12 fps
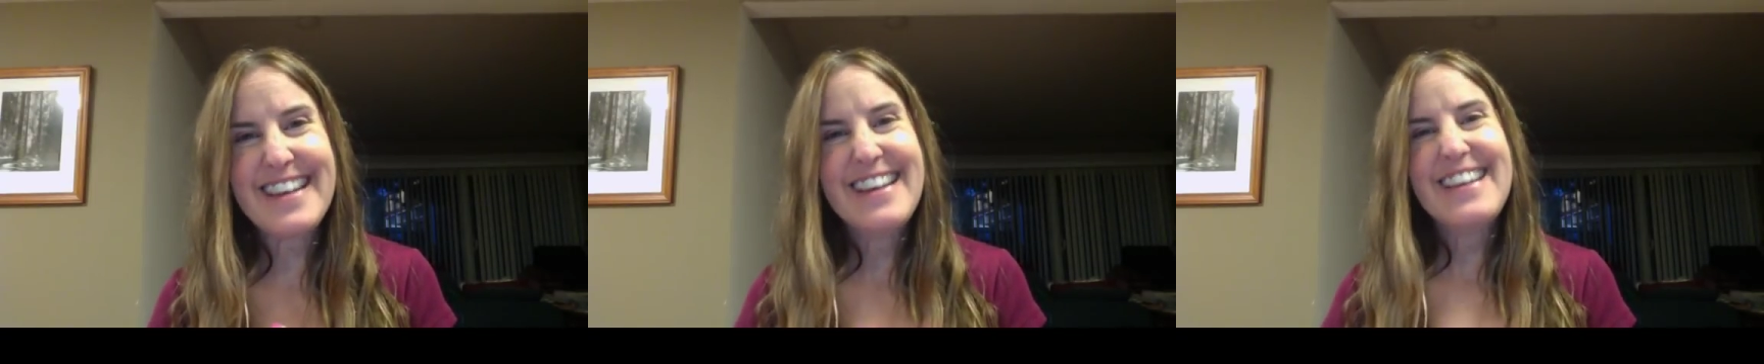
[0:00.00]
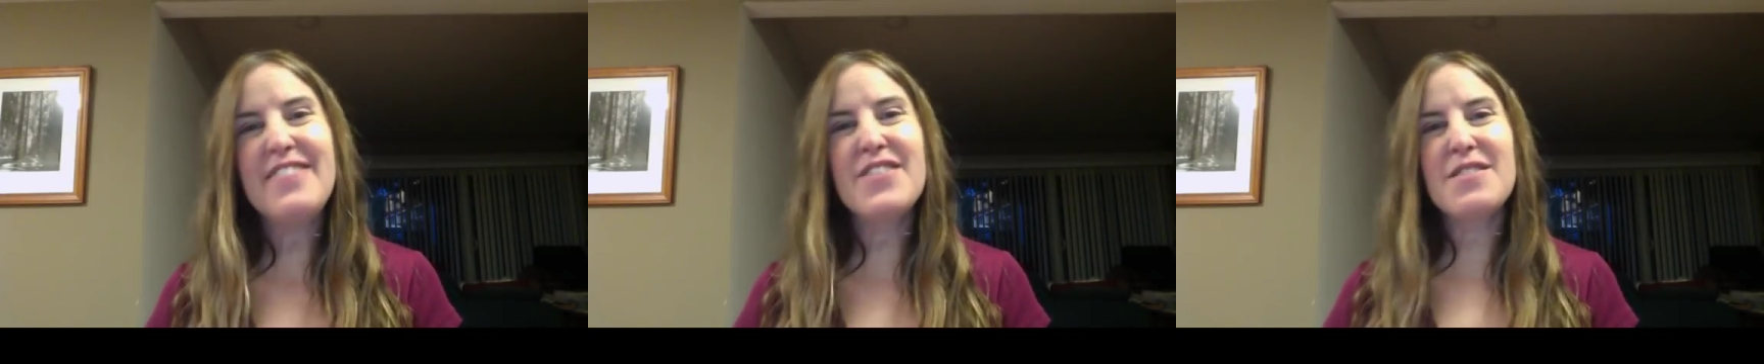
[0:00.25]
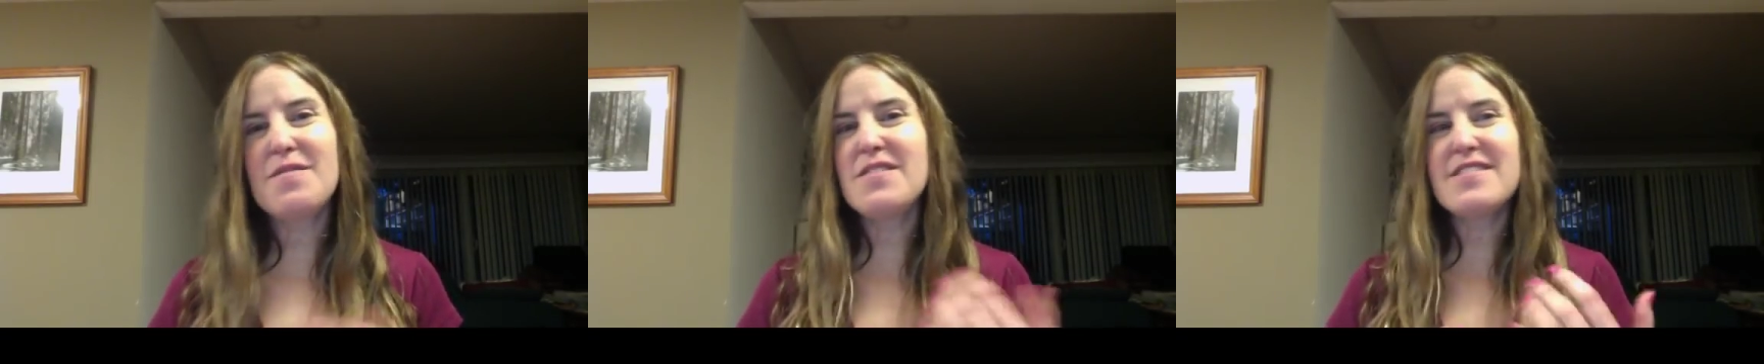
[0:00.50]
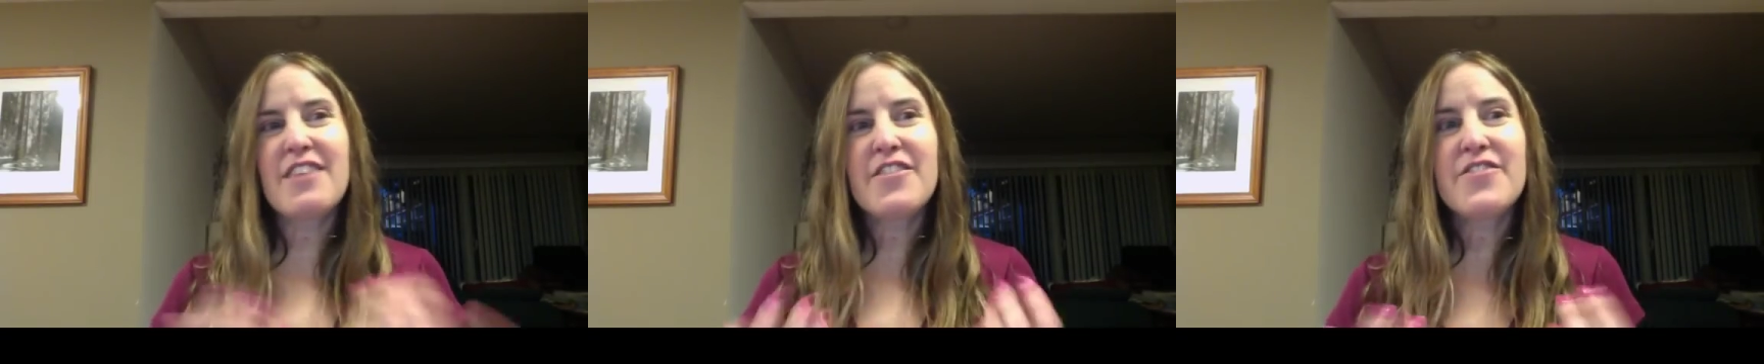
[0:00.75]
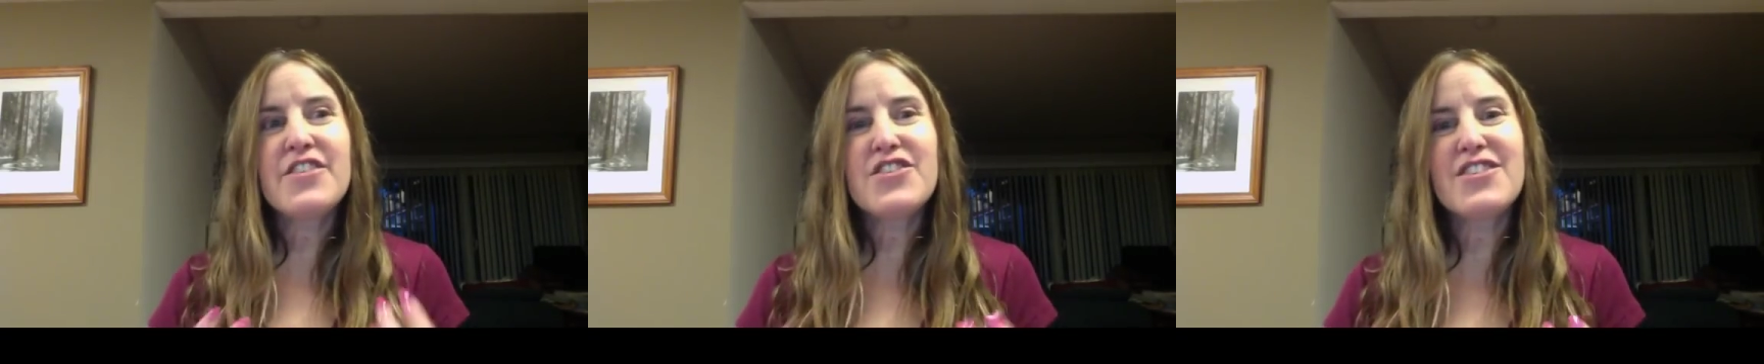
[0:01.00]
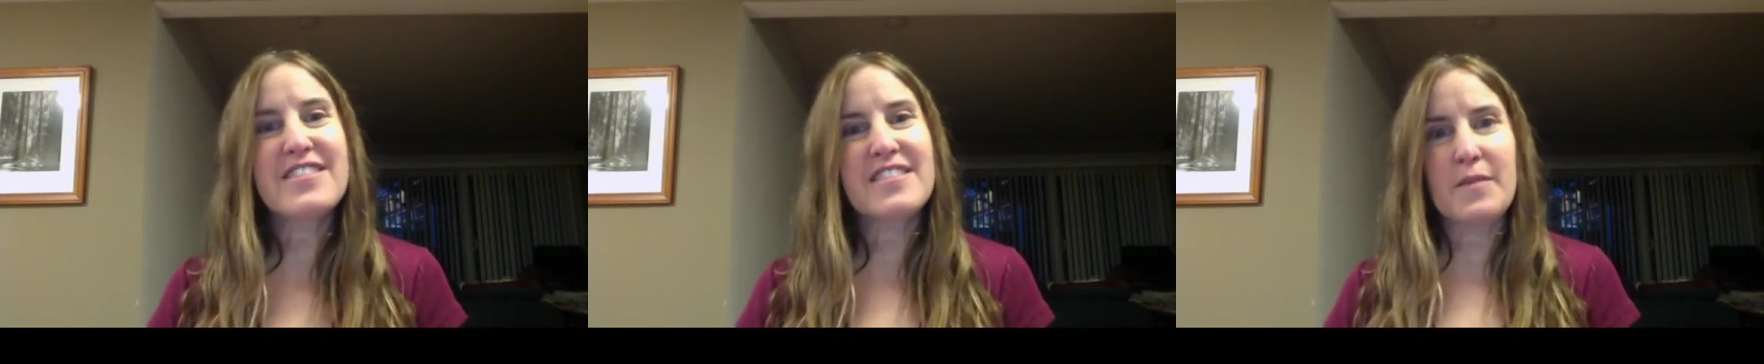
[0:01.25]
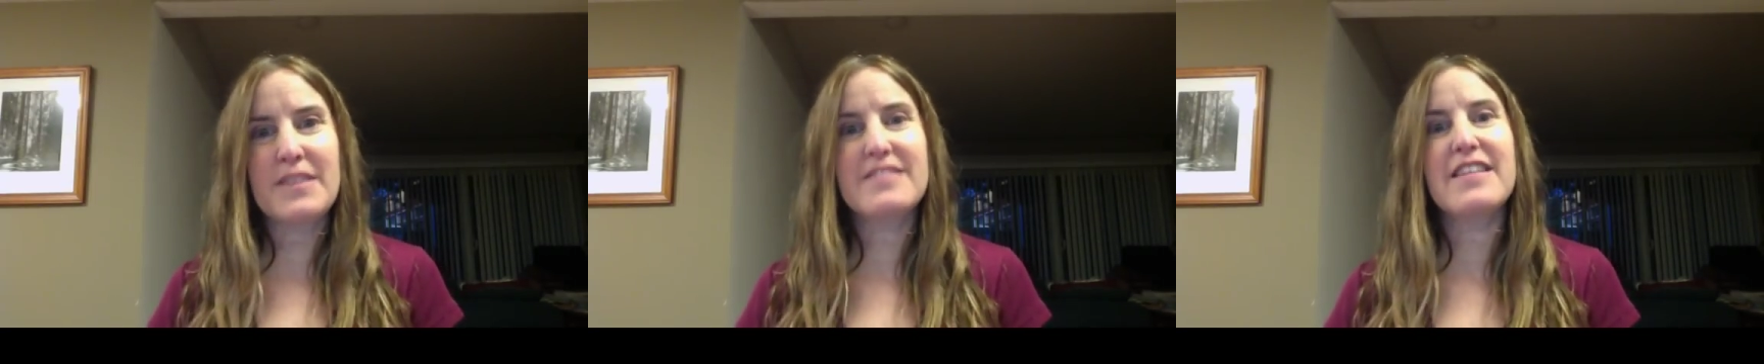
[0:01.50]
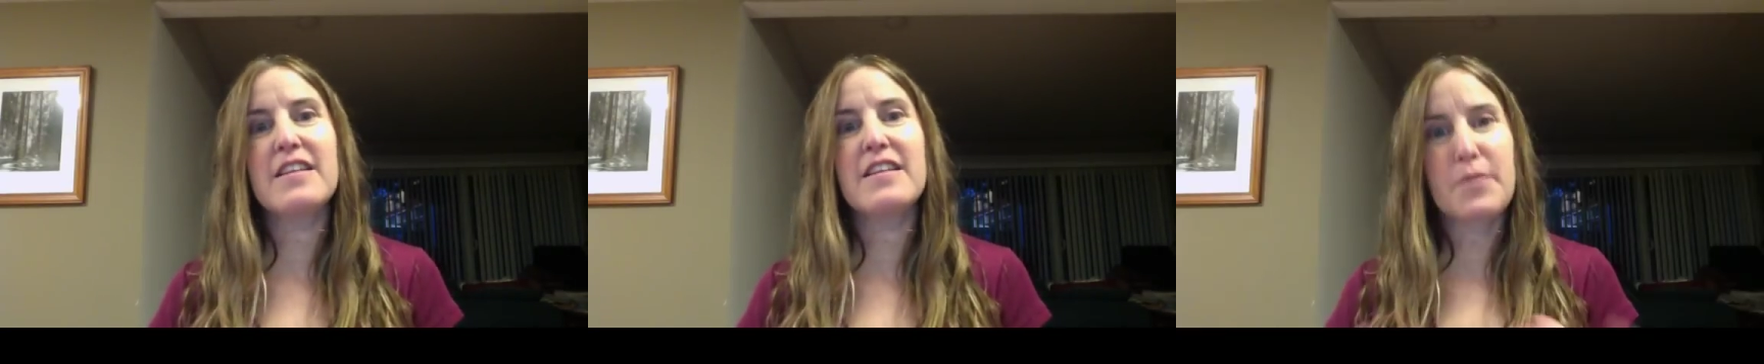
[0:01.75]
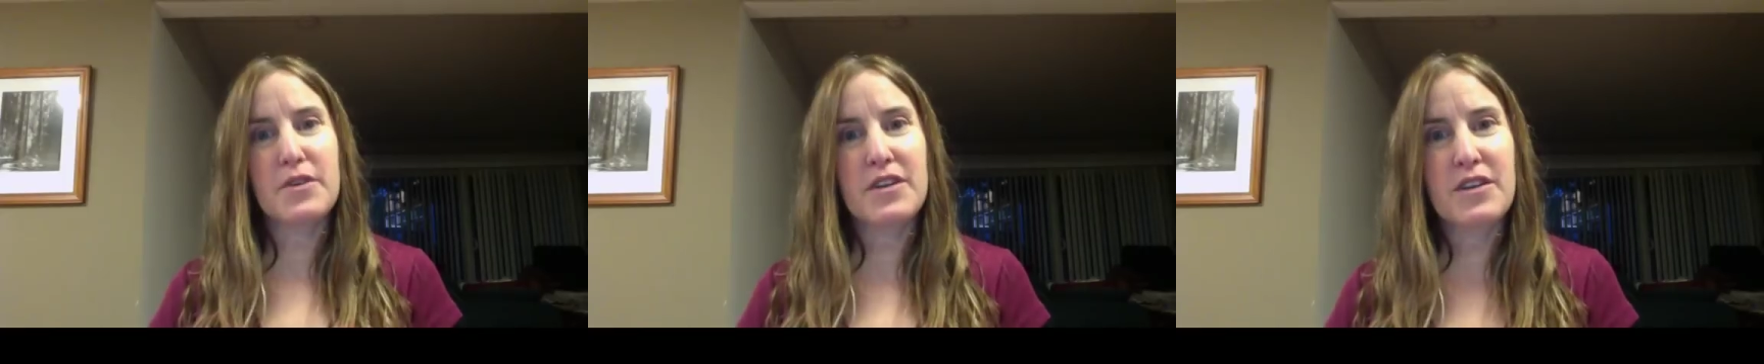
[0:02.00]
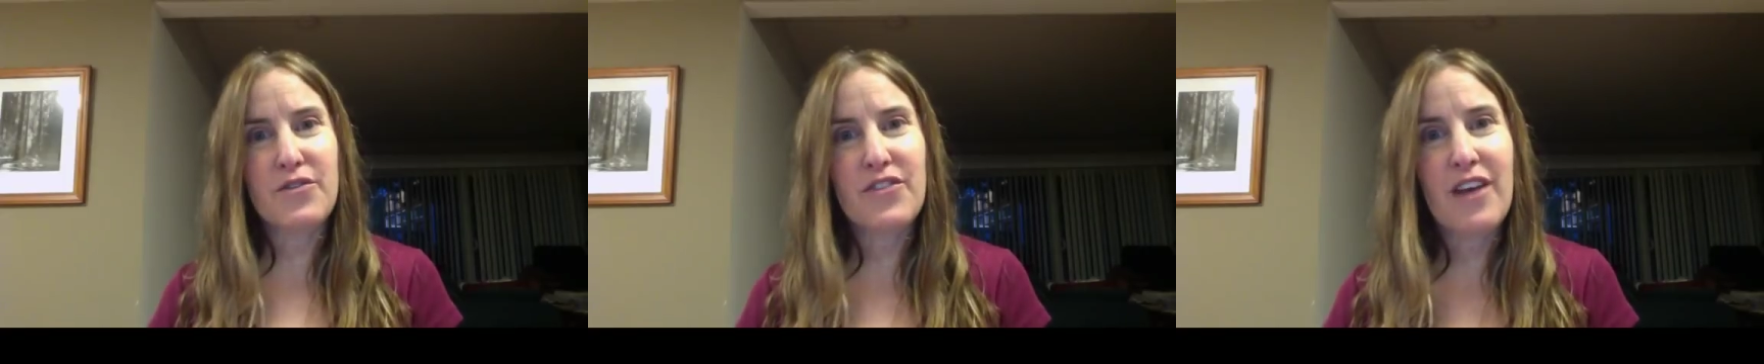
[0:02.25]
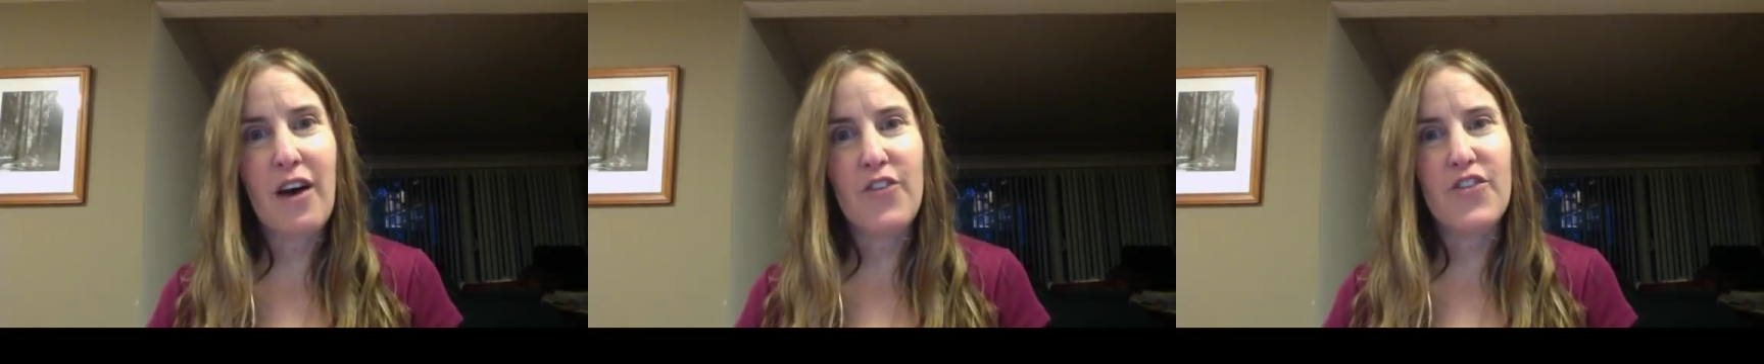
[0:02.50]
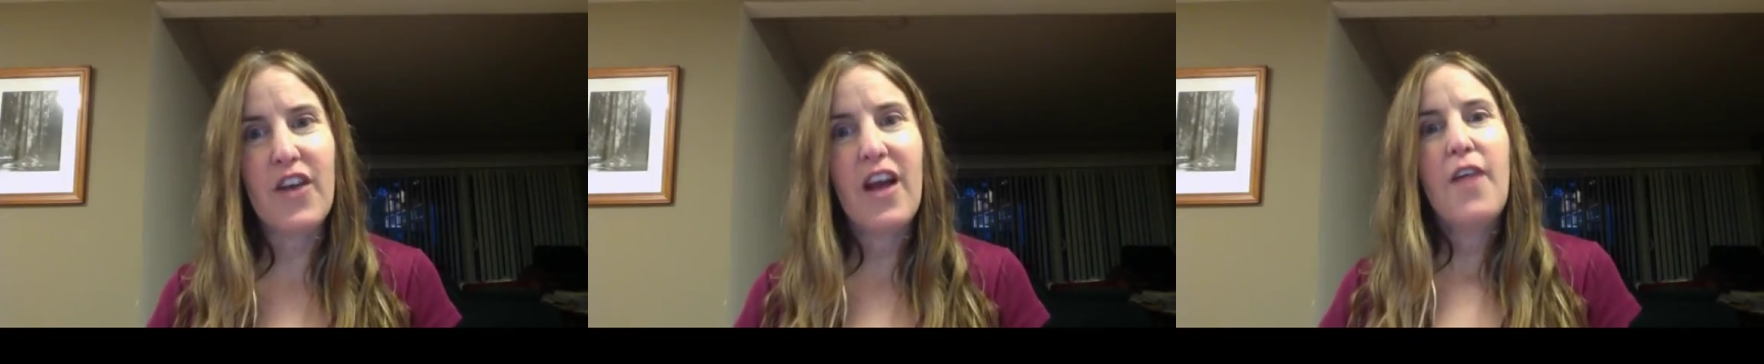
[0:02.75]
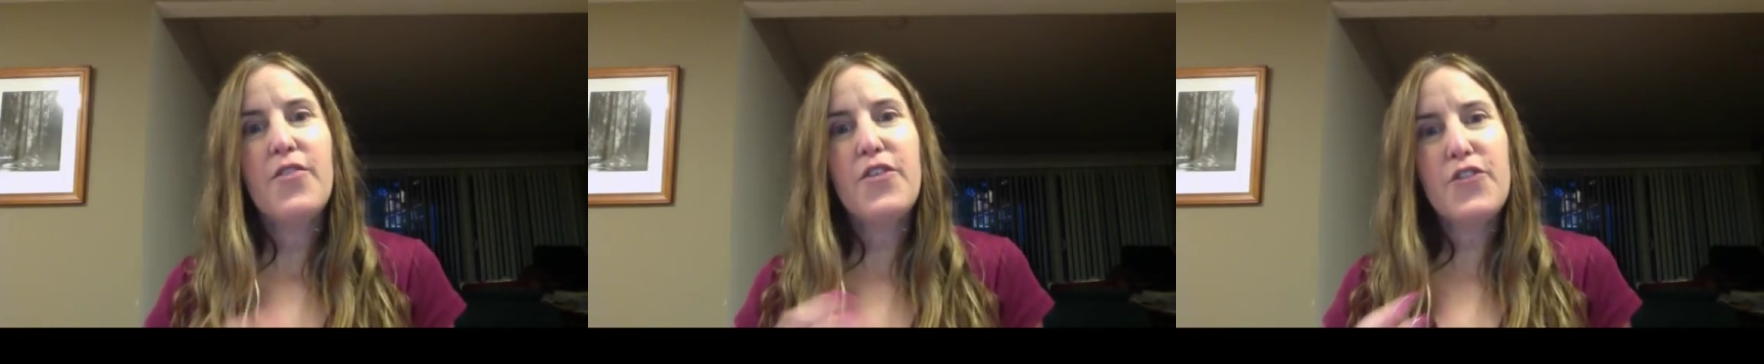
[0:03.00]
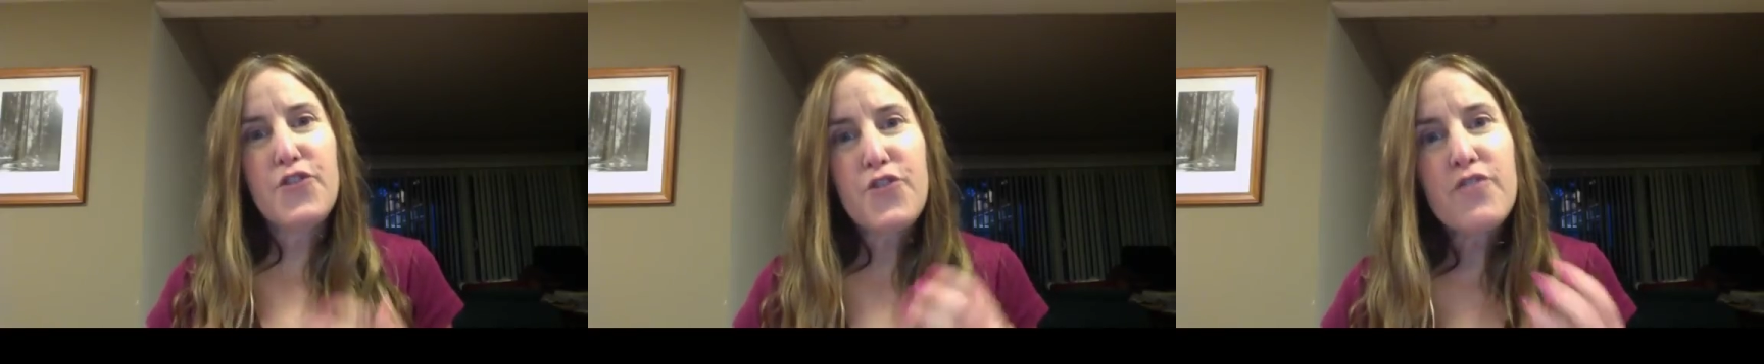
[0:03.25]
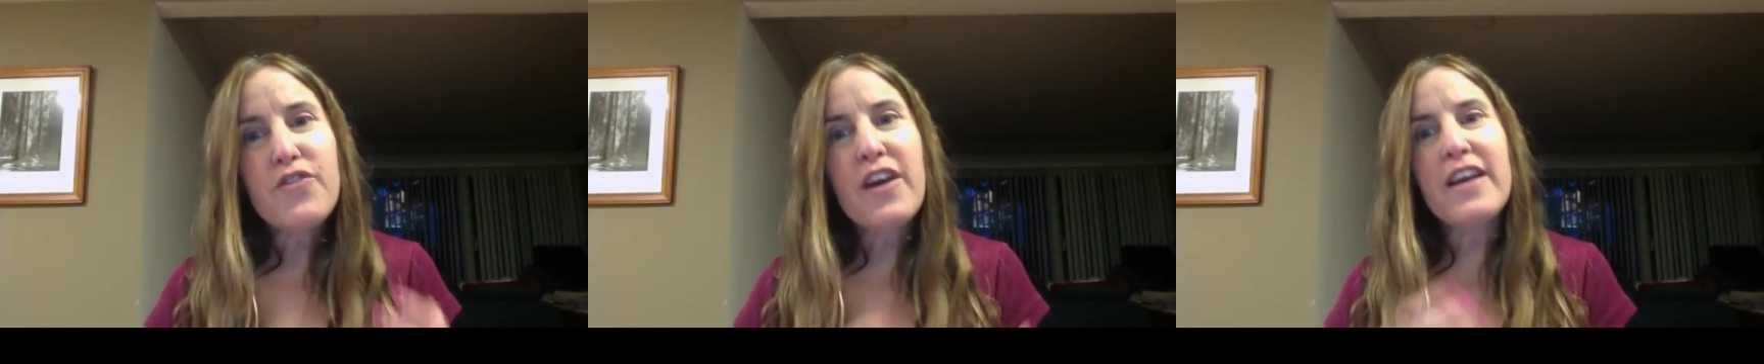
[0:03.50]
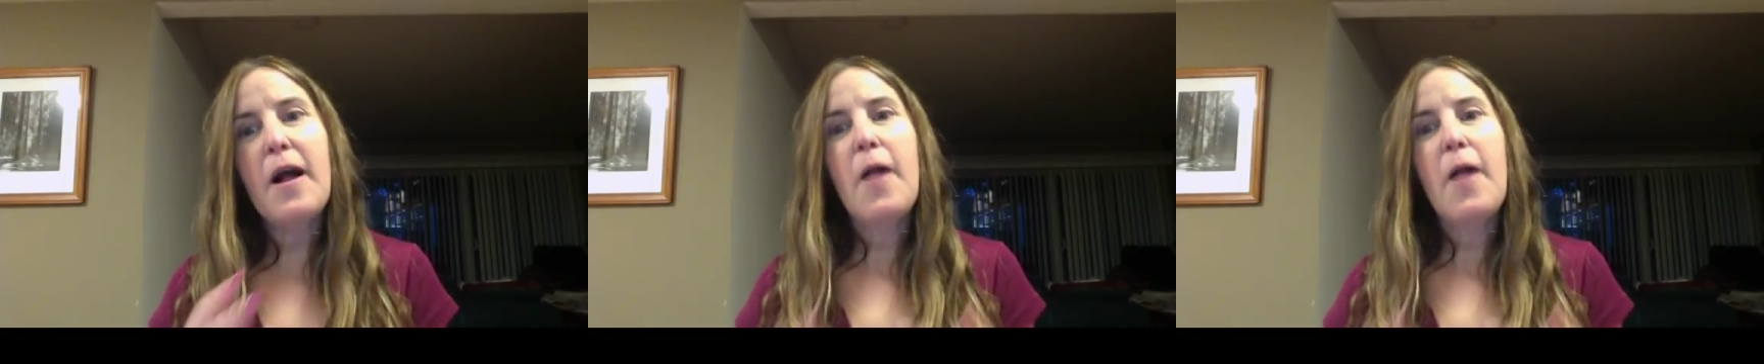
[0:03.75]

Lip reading: even cell division to some extent, building new cells. This is sort of like